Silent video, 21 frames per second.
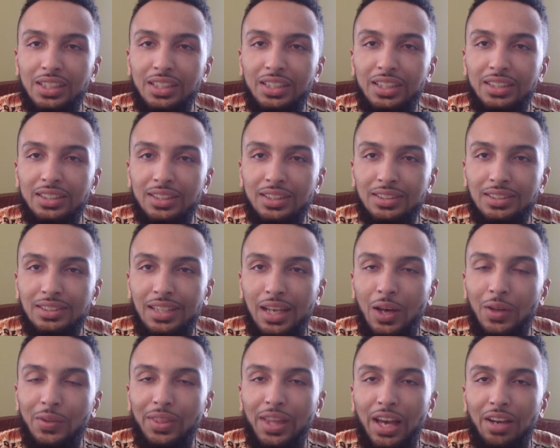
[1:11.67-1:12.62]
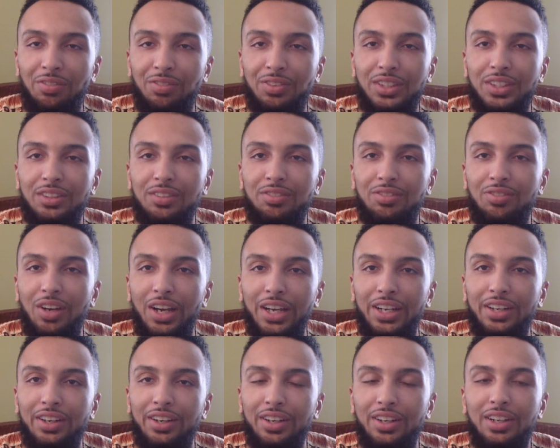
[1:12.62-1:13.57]
He's a South African
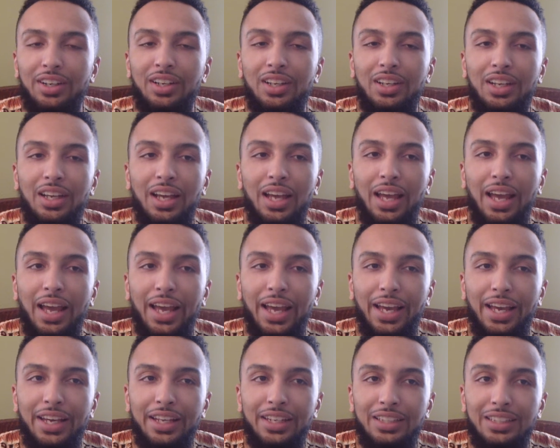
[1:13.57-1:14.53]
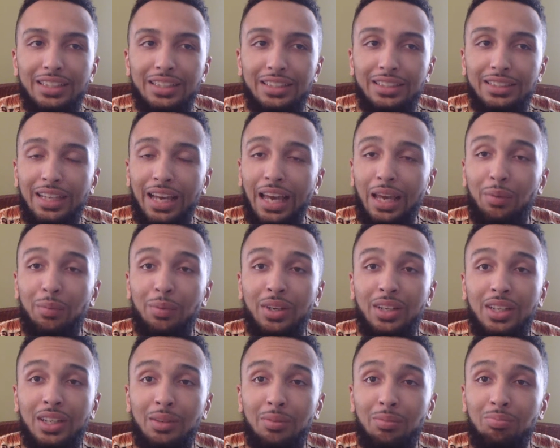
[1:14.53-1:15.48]
fighter, and he came
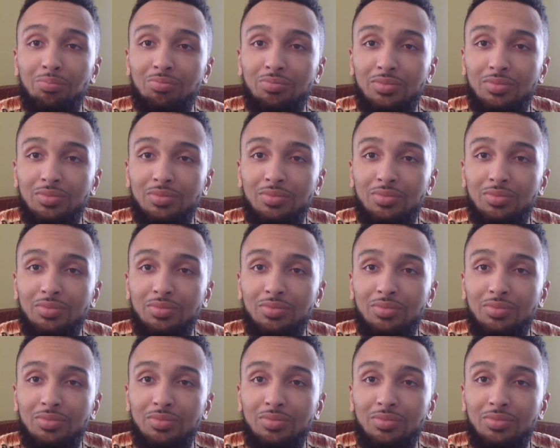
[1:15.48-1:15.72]
in and